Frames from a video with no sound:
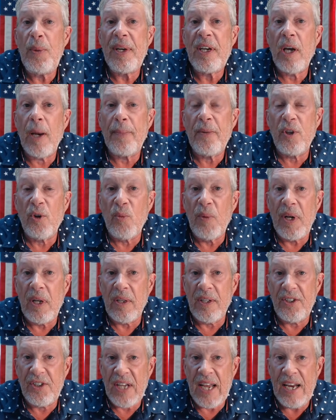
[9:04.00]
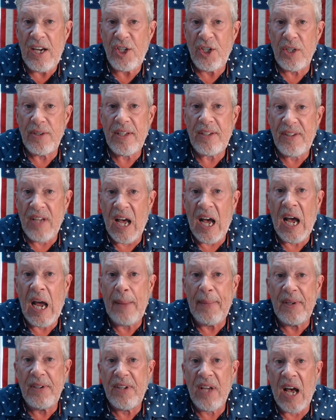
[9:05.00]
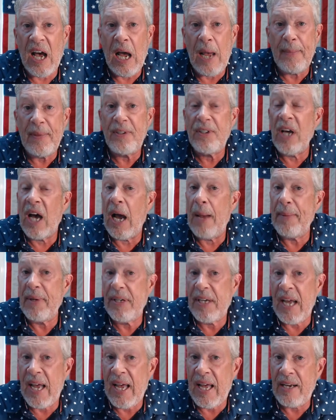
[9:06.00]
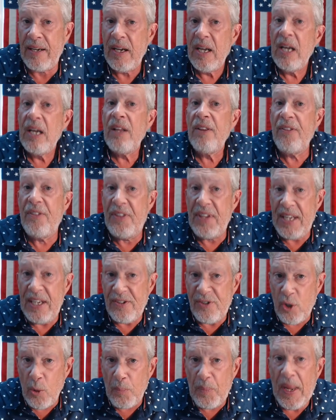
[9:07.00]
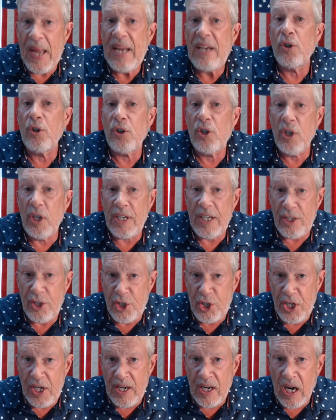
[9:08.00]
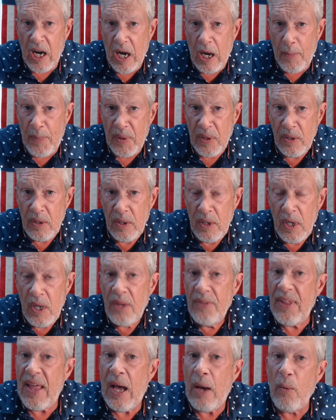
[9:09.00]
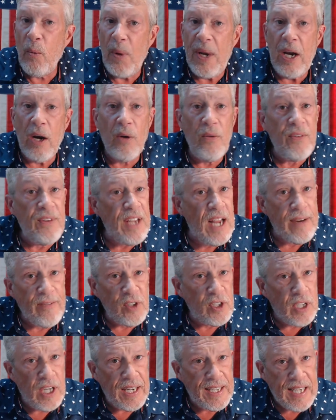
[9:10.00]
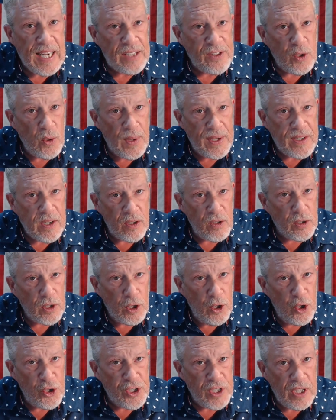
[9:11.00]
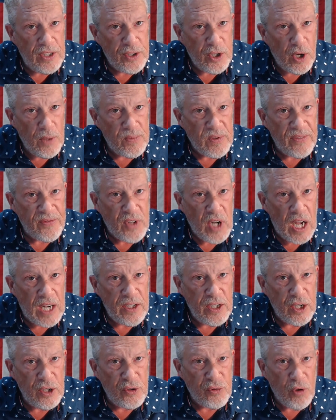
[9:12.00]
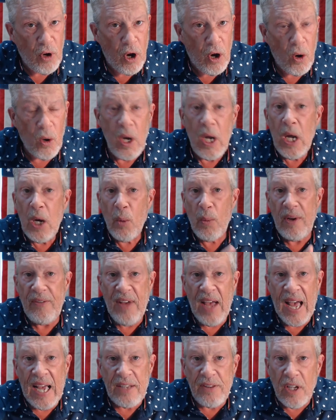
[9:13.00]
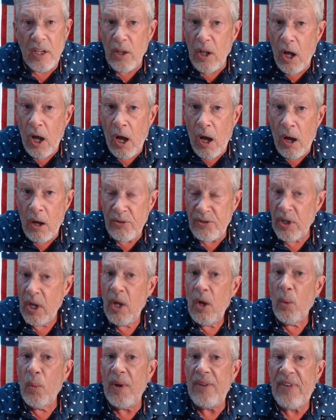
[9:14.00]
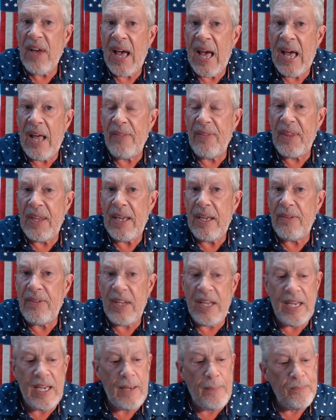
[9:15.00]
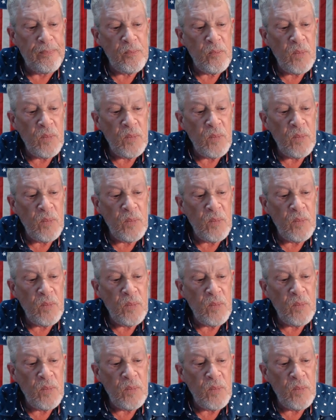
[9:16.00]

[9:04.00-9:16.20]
we come to the realization that time and time and time again, these debates are going to gin up, that we are never going to get to a conclusion in terms of gun control. We've had the laws, we've had the